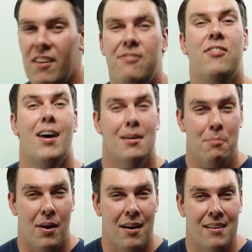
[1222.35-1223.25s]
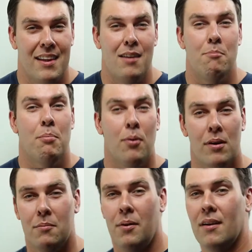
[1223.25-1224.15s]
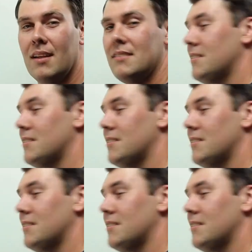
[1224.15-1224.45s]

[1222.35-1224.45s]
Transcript: fun part, the important part. Let's